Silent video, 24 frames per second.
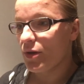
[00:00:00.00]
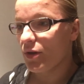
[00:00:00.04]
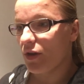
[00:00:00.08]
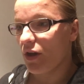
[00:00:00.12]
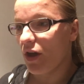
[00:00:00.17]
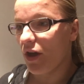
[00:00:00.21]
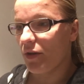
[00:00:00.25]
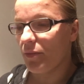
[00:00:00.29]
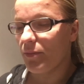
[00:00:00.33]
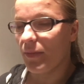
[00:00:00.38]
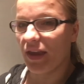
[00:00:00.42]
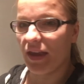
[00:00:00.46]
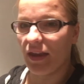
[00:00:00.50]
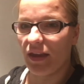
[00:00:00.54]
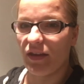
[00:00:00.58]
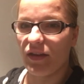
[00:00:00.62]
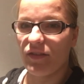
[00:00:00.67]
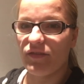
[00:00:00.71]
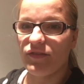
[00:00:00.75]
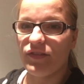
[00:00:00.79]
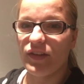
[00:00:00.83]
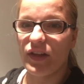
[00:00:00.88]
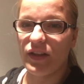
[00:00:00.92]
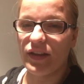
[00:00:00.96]
got to meet
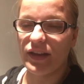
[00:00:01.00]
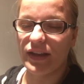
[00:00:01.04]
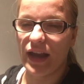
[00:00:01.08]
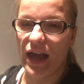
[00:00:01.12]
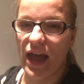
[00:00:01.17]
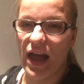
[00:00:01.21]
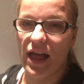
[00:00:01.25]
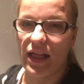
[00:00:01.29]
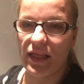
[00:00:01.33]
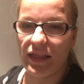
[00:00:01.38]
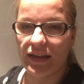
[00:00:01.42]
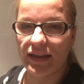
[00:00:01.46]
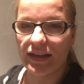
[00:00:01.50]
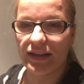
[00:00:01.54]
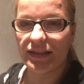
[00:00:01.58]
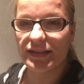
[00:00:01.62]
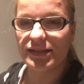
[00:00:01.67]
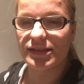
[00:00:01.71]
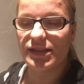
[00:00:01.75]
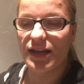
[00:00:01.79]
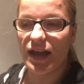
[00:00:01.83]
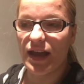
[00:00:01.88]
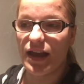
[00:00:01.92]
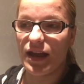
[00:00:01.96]
Phil and
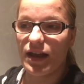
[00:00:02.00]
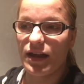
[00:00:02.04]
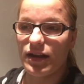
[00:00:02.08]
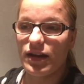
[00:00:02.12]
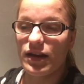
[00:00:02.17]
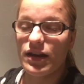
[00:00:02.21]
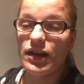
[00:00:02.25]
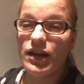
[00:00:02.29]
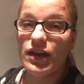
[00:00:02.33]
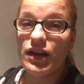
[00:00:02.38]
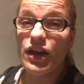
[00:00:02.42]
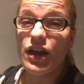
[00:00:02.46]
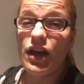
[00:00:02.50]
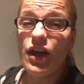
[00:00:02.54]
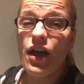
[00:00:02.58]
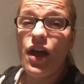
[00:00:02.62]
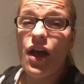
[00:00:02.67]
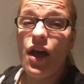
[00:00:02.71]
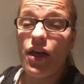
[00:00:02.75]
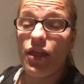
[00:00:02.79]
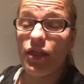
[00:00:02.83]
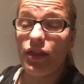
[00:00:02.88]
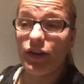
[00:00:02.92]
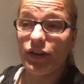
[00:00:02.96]
Alex and
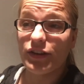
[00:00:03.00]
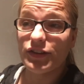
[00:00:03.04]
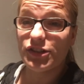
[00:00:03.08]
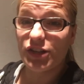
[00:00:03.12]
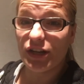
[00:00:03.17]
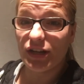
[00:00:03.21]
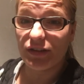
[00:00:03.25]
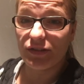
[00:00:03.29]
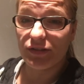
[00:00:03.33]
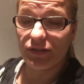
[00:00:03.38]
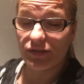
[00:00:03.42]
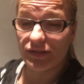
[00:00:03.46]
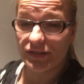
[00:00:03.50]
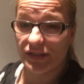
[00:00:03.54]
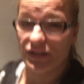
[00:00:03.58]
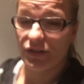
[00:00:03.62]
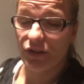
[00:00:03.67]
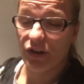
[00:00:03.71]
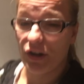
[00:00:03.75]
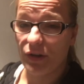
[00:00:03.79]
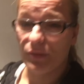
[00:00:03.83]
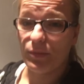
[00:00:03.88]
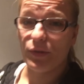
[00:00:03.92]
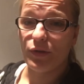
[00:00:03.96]
their channel is
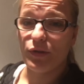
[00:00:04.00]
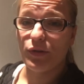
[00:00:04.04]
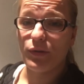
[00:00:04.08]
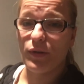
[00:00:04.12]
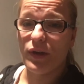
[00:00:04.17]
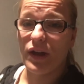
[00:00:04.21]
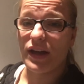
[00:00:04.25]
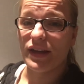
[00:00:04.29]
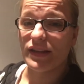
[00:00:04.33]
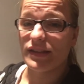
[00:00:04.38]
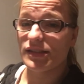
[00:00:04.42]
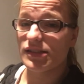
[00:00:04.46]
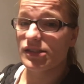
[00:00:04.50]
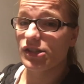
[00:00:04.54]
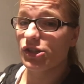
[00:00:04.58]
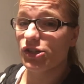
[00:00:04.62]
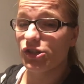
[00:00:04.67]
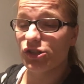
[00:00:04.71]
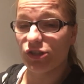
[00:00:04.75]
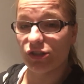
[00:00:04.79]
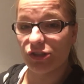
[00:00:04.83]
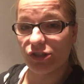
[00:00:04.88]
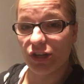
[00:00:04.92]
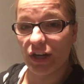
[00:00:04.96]
incredible. You guys
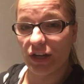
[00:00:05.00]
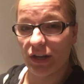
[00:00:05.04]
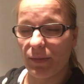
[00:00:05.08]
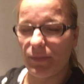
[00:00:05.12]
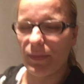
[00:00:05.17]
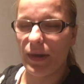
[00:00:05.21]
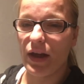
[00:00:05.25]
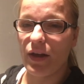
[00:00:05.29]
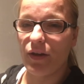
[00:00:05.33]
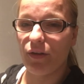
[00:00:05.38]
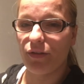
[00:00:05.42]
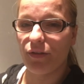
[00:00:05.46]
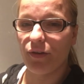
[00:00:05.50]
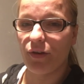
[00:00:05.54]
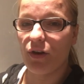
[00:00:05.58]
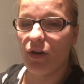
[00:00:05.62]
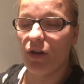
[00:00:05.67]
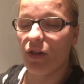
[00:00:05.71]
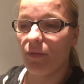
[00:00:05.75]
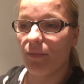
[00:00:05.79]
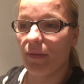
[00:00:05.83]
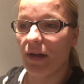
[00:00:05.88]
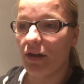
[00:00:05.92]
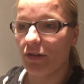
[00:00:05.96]
should check them out. They're
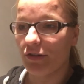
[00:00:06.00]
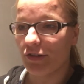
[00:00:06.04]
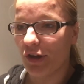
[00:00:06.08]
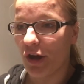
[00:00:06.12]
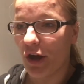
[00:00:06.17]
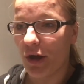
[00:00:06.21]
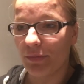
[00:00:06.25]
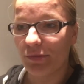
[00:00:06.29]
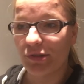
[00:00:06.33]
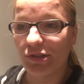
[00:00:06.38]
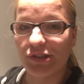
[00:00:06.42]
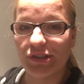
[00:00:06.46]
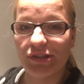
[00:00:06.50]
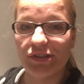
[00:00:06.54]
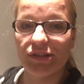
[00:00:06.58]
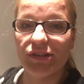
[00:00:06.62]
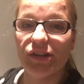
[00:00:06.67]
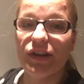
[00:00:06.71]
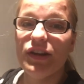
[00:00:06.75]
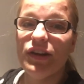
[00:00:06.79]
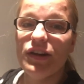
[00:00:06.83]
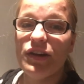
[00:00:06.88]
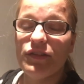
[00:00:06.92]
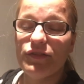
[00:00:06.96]
all about adoption,
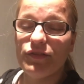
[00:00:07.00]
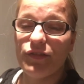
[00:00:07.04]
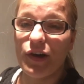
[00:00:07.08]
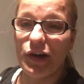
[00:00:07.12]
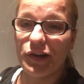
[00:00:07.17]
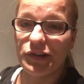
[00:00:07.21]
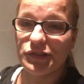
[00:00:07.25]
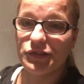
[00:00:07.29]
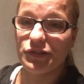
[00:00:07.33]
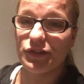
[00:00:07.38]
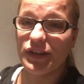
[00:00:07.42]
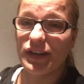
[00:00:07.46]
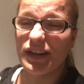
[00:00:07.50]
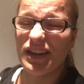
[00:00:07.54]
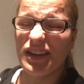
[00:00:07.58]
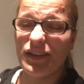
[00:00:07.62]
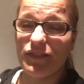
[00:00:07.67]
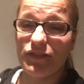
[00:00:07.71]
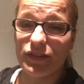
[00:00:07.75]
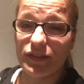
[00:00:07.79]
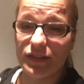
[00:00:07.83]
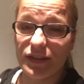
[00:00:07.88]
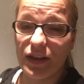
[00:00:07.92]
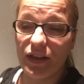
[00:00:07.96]
fostering, and
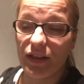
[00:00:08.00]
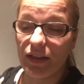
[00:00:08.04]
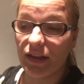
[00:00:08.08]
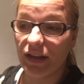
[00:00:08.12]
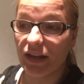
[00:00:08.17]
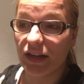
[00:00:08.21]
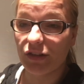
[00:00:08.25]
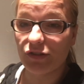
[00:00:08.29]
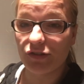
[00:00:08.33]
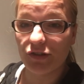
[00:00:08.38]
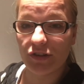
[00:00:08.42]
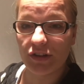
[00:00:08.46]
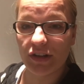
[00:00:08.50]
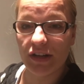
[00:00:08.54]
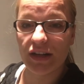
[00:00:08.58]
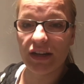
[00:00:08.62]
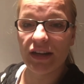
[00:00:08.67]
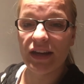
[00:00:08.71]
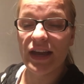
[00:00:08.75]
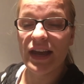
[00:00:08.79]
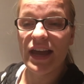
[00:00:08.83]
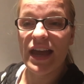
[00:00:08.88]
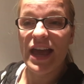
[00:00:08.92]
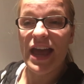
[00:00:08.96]
infertility
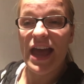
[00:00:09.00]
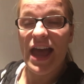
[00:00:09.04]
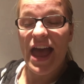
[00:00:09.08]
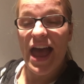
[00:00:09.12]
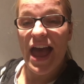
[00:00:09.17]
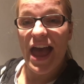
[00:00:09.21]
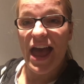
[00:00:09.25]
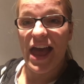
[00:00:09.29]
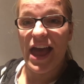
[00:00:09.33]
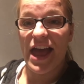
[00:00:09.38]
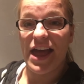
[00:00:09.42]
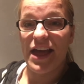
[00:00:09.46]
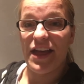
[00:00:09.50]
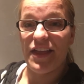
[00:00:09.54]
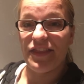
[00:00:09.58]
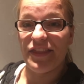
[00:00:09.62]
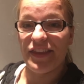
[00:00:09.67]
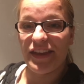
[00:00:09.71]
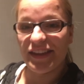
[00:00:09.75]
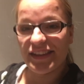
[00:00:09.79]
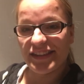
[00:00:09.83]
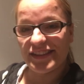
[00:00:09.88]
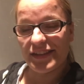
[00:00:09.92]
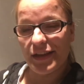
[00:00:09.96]
journey. And
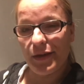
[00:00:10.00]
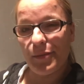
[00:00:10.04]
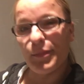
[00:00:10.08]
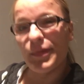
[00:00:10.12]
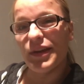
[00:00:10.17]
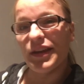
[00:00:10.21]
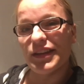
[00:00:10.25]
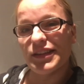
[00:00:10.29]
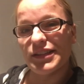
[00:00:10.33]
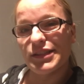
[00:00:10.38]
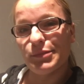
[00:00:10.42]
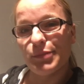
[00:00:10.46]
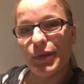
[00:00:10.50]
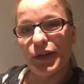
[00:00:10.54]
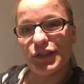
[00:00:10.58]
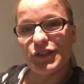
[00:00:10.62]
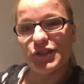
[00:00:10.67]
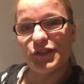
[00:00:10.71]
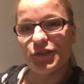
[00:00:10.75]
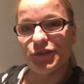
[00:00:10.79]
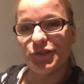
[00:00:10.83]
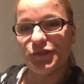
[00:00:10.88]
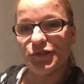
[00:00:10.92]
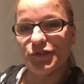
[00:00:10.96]
they sent me a
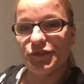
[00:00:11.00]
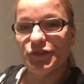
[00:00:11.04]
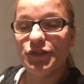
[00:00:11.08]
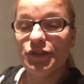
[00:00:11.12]
special